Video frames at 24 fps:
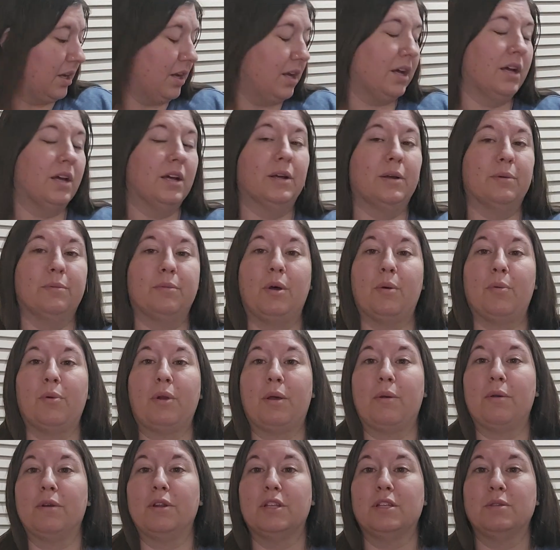I'll
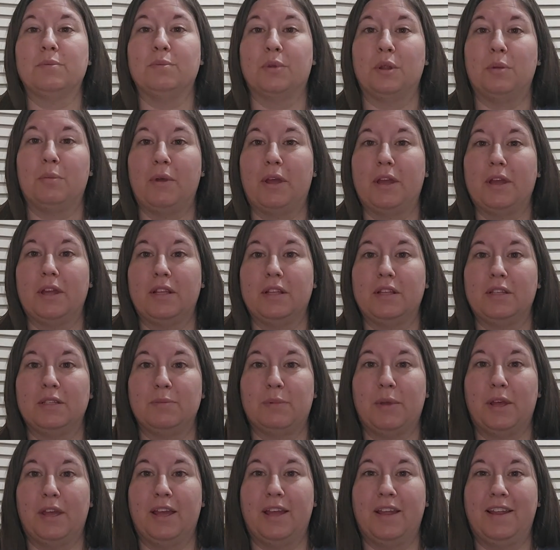probably just put it back in this
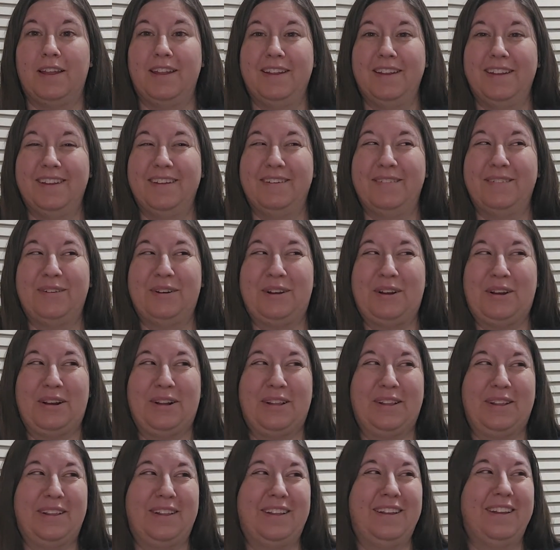bag
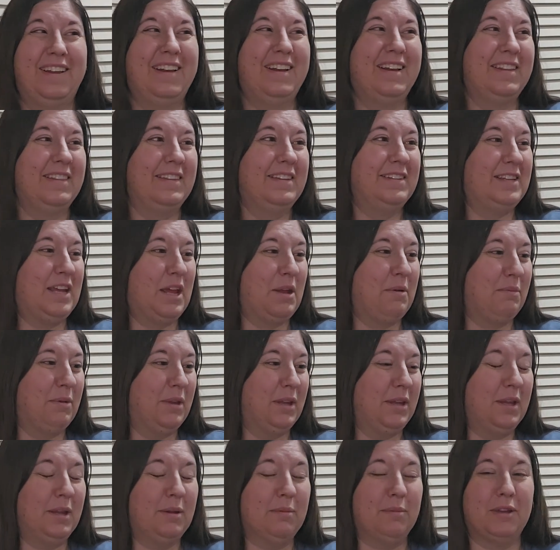for the time
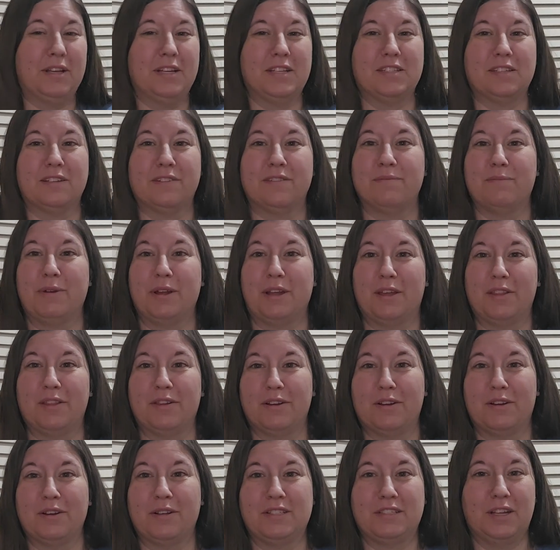being because of my
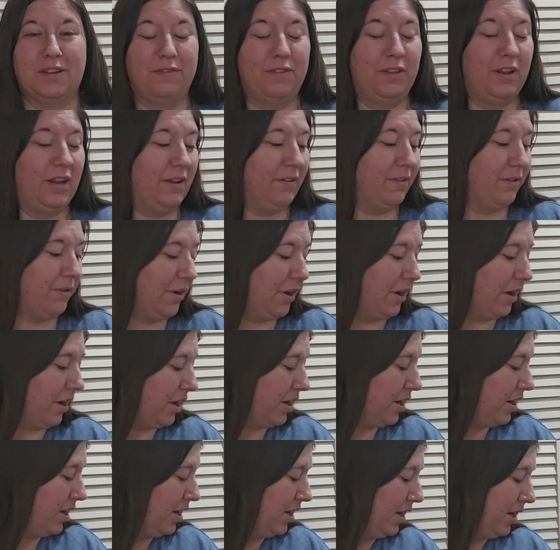other stuff that I have going on.